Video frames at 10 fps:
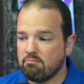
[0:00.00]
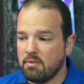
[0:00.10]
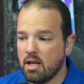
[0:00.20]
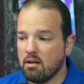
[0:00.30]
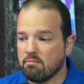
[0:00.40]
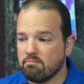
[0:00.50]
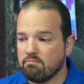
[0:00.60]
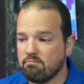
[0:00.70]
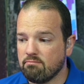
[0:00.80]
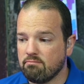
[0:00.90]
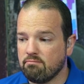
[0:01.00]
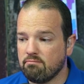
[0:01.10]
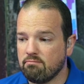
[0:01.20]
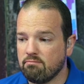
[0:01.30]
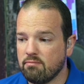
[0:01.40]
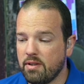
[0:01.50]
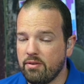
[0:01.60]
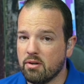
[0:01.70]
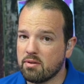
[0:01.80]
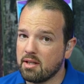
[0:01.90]
yeah,
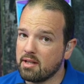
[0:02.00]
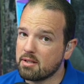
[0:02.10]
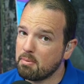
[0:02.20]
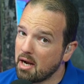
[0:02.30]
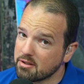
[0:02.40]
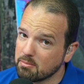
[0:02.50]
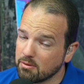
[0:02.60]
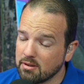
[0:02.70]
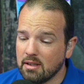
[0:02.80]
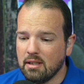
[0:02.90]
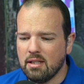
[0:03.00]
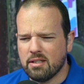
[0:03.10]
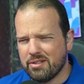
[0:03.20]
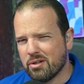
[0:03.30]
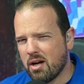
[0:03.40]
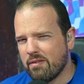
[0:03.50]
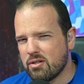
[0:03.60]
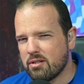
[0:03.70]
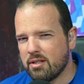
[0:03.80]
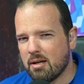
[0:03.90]
if you don't think that's possible, then you're
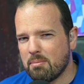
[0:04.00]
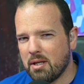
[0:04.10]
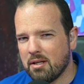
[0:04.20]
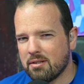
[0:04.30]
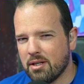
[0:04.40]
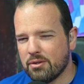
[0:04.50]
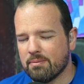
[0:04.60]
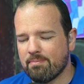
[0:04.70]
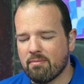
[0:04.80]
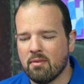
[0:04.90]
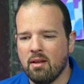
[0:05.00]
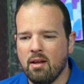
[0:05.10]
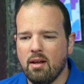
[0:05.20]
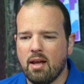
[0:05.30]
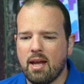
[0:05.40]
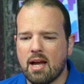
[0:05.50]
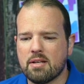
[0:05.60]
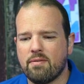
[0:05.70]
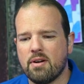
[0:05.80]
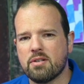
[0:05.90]
obviously not paying attention. Hey
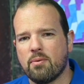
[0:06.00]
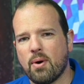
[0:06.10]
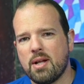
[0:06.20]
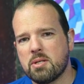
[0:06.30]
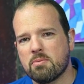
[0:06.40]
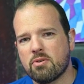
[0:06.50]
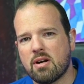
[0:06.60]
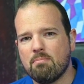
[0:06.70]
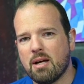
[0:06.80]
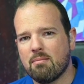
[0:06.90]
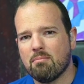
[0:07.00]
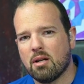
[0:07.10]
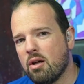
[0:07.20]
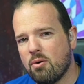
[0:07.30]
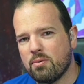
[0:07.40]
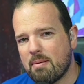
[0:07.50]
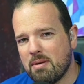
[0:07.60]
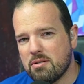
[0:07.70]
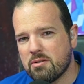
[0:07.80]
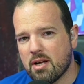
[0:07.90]
guys, if there's a red subscribe button below, that
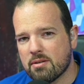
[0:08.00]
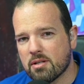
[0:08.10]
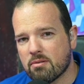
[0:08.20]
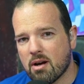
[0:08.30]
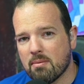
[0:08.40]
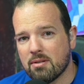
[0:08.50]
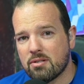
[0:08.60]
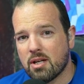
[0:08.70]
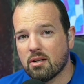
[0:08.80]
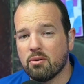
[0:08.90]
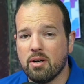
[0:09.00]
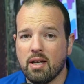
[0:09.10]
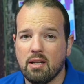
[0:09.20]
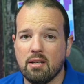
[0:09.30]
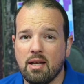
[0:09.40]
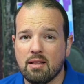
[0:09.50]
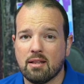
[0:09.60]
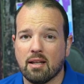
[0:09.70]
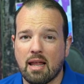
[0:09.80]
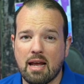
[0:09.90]
means you're not subscribed to this channel. Go ahead and hit
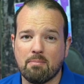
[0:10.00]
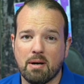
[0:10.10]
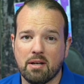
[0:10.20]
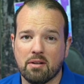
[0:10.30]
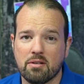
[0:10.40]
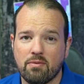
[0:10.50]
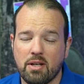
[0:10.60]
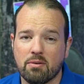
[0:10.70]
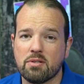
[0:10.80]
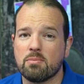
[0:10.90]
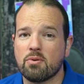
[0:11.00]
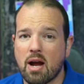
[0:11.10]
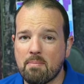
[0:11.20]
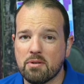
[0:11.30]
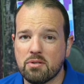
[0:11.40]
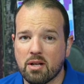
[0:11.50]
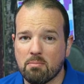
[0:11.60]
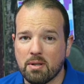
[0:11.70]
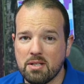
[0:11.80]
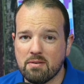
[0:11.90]
the like button on this video and subscribe to this channel,
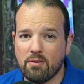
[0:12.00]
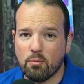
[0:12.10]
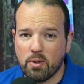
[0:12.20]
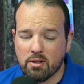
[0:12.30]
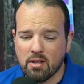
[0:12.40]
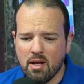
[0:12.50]
please, if you will.